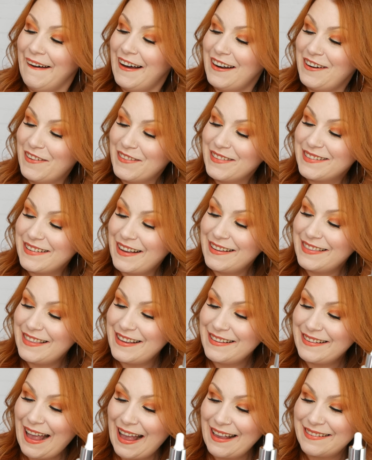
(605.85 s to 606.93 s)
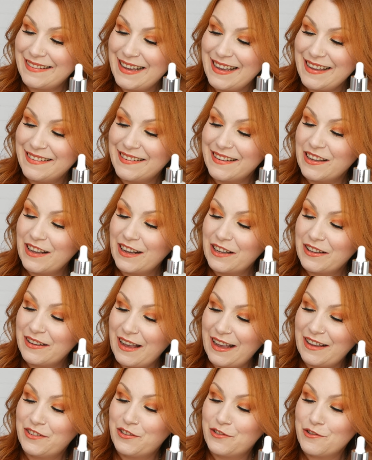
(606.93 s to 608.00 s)
Alongside these acids,
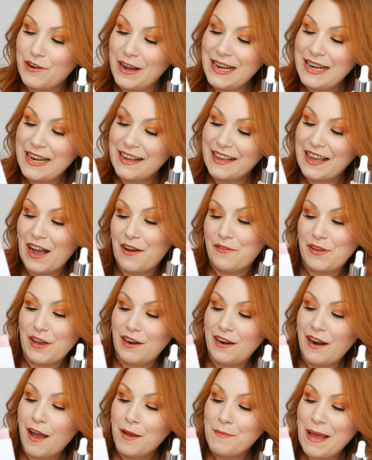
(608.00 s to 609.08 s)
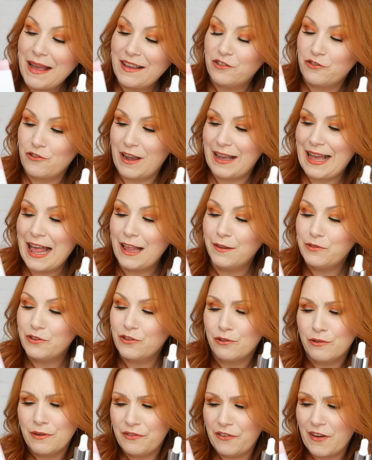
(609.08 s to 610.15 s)
Australian caviar lime extract helps
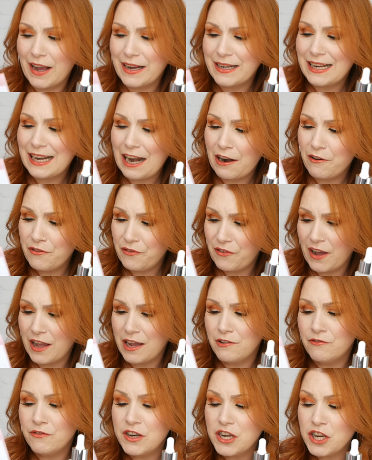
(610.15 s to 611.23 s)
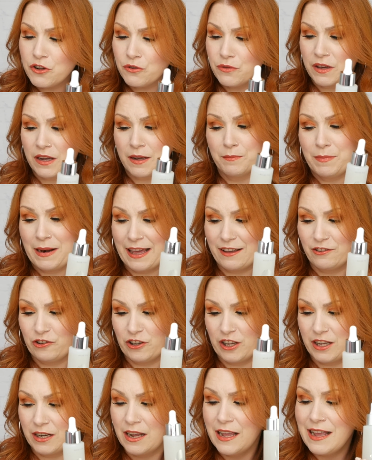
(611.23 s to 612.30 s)
to refine, clarify and renew the
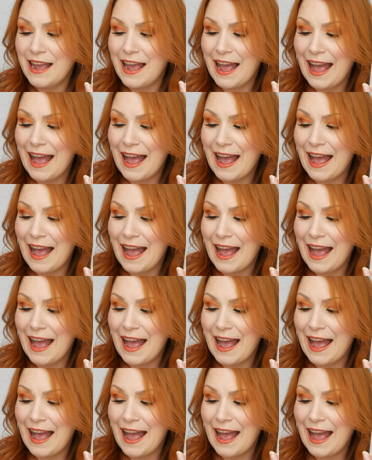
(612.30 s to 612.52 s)
complexion.